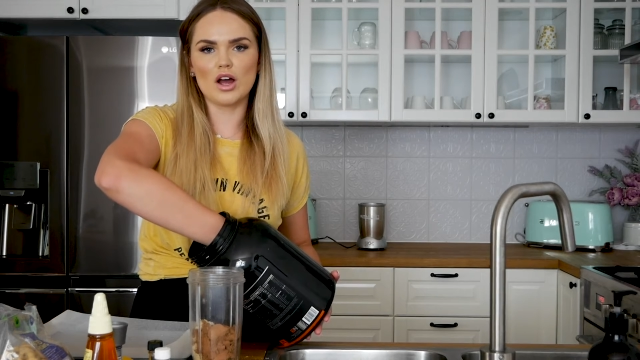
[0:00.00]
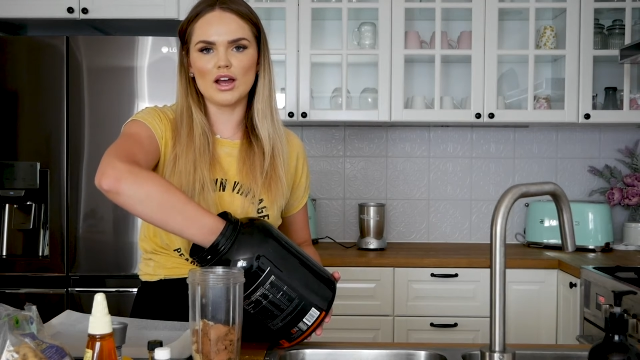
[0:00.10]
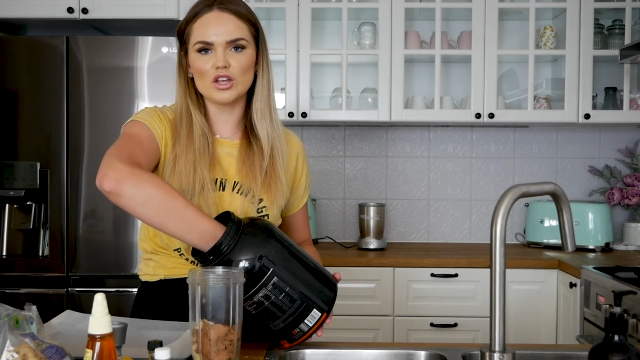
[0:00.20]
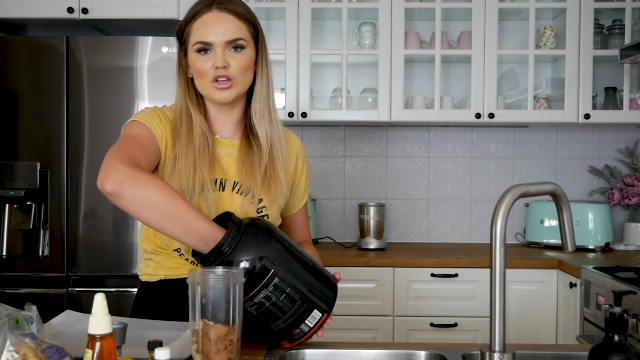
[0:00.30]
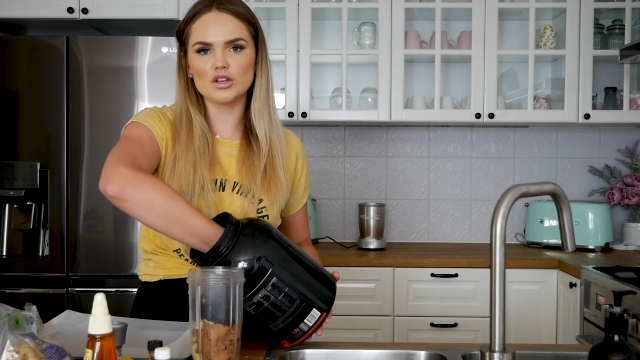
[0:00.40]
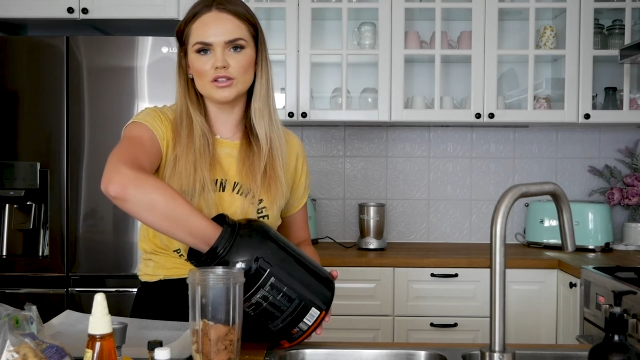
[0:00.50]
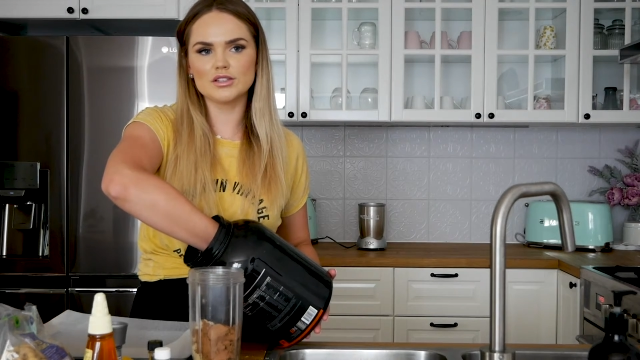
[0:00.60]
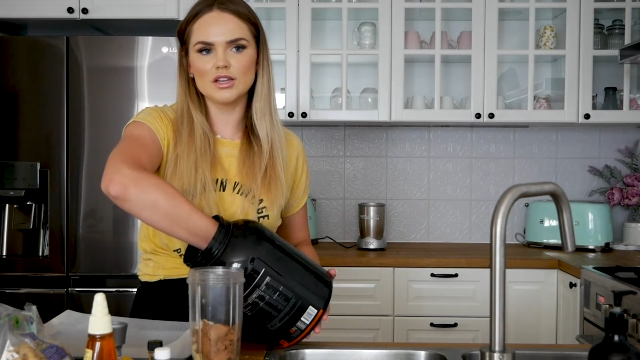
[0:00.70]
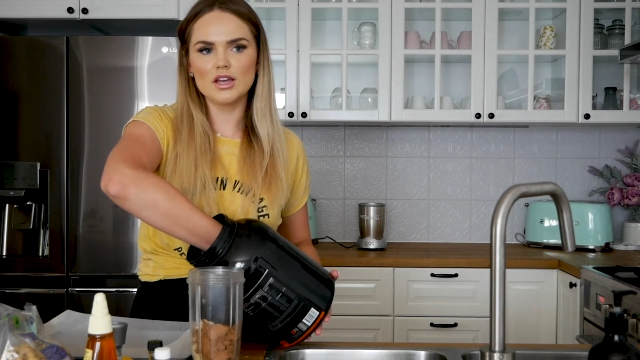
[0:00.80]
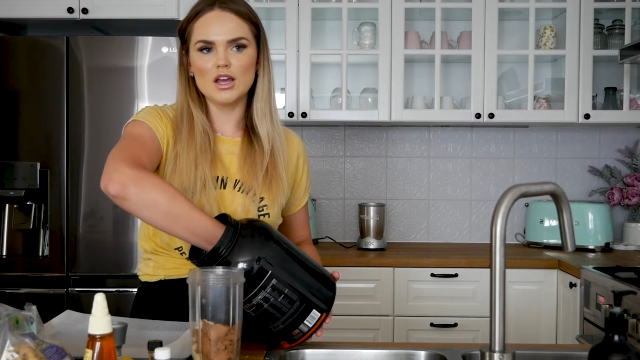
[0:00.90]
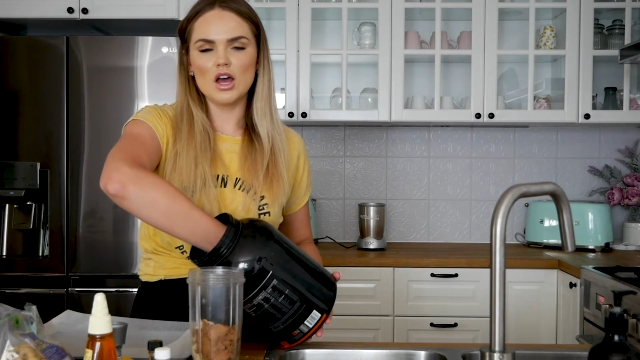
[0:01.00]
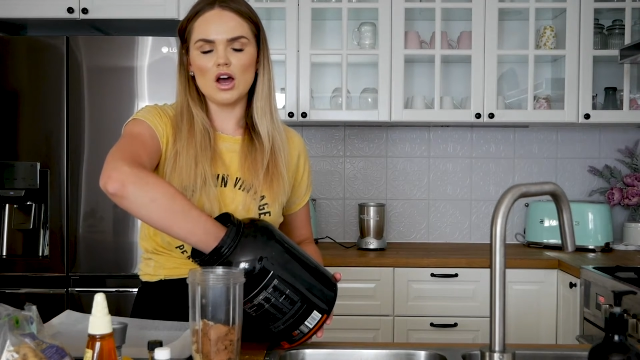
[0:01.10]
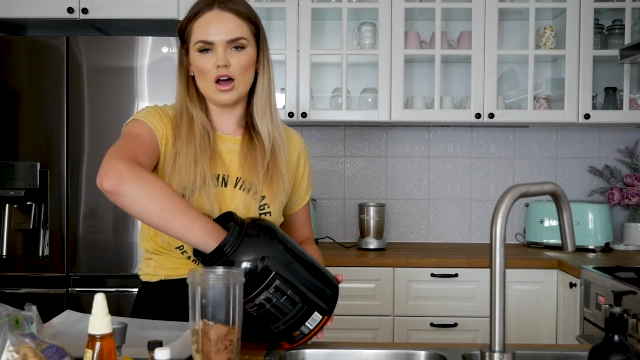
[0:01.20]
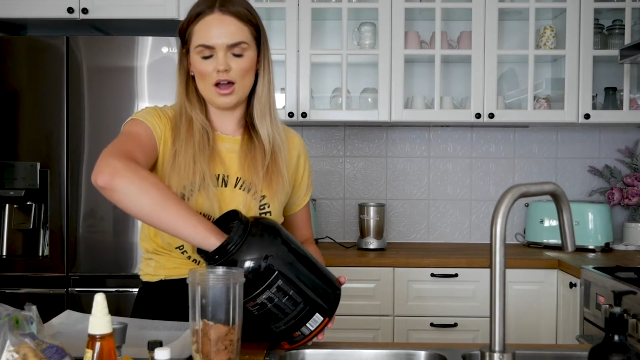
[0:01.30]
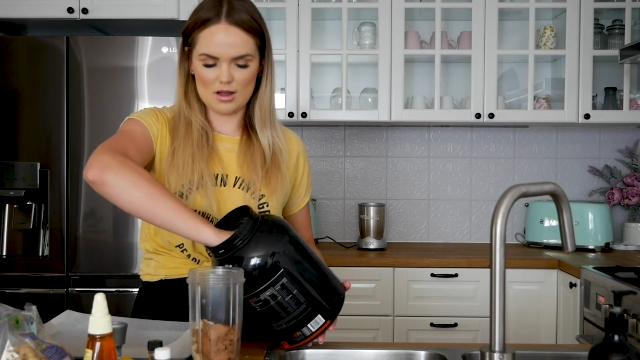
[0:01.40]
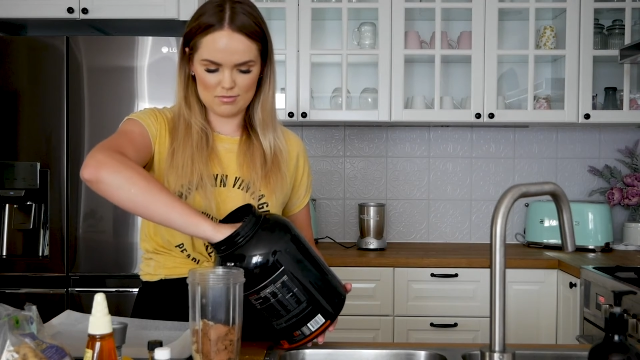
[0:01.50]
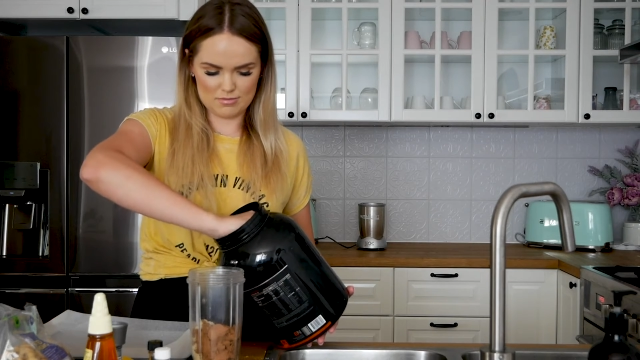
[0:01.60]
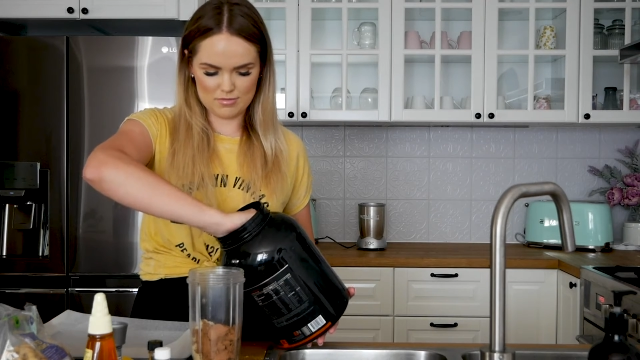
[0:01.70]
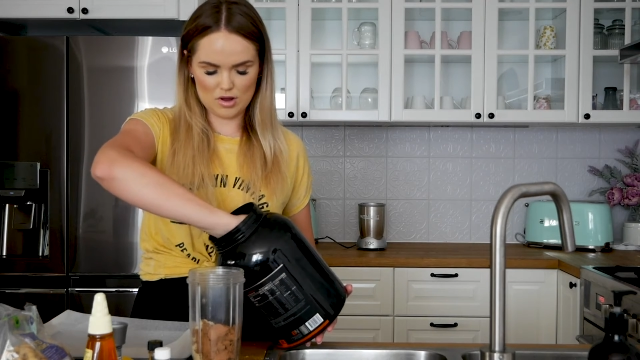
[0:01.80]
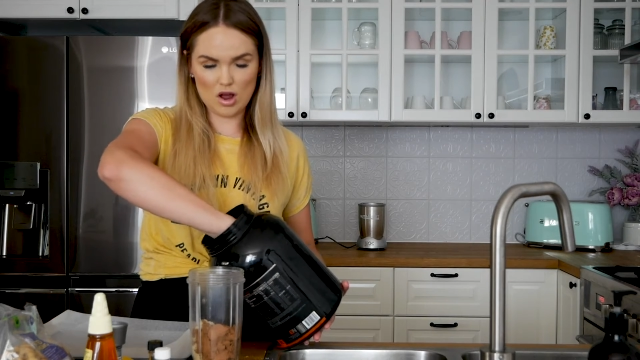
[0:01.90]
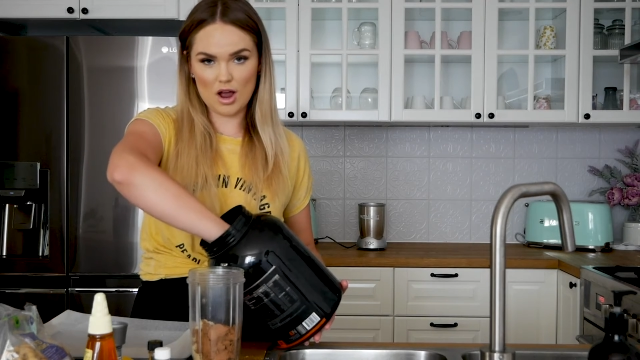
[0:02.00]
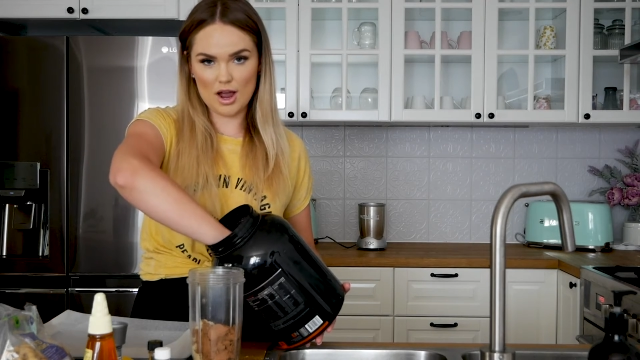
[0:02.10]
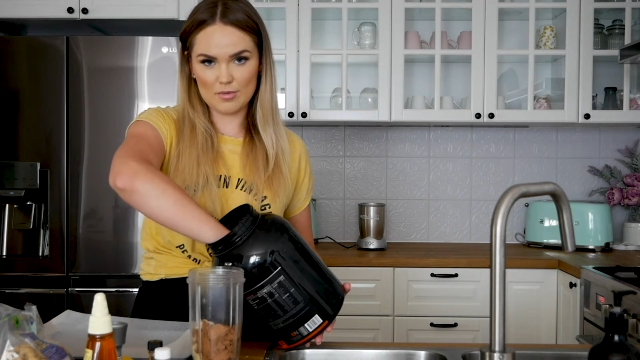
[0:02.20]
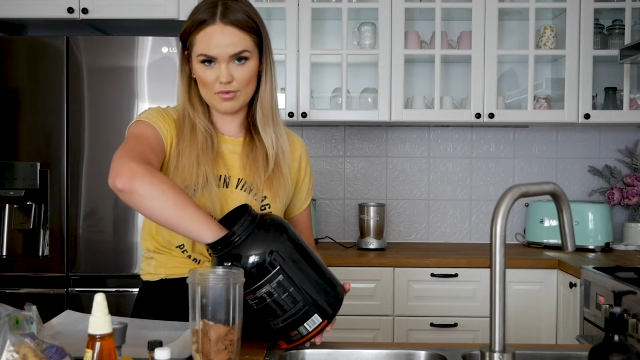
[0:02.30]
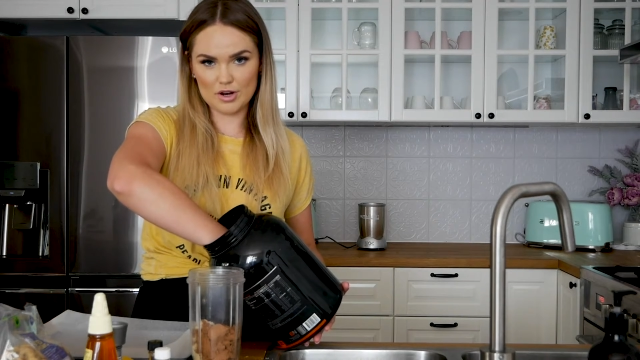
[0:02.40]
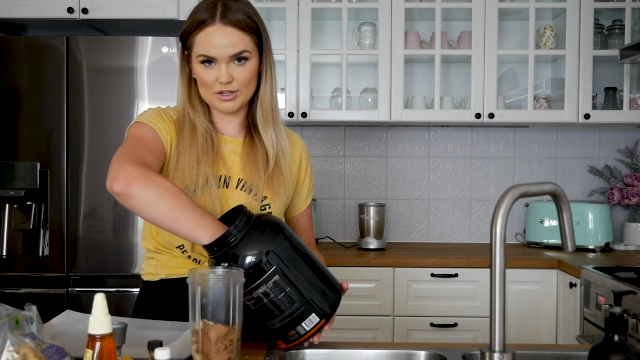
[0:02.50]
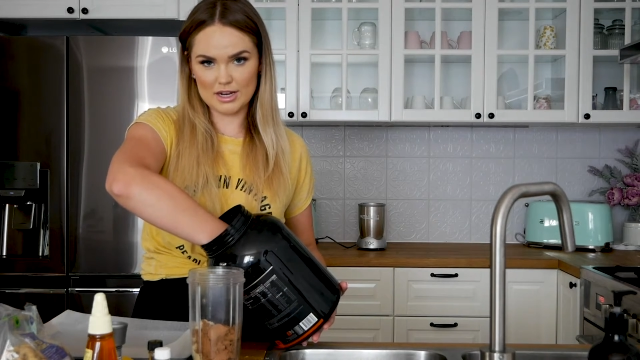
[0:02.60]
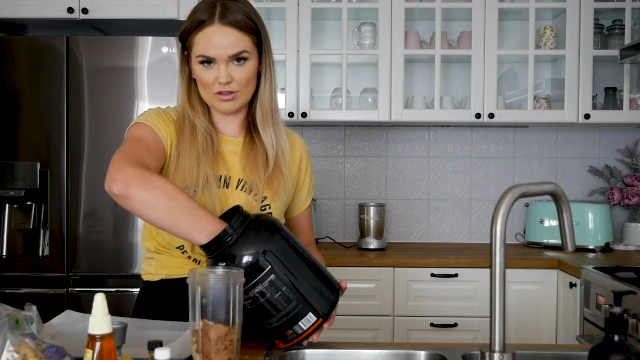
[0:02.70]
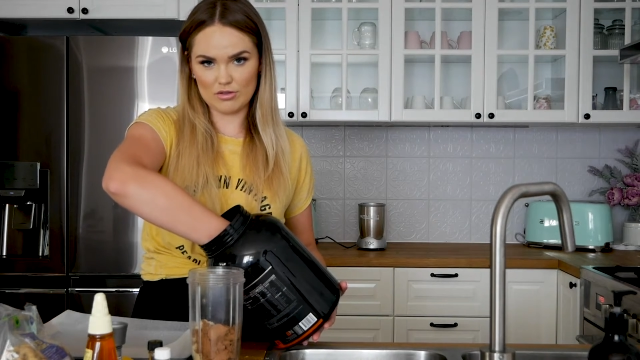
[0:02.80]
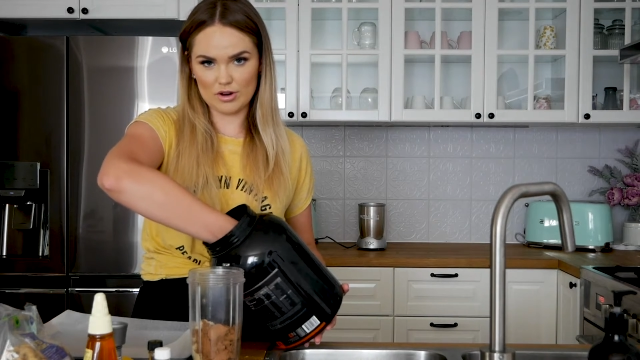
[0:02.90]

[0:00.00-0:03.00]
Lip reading: I use high protein,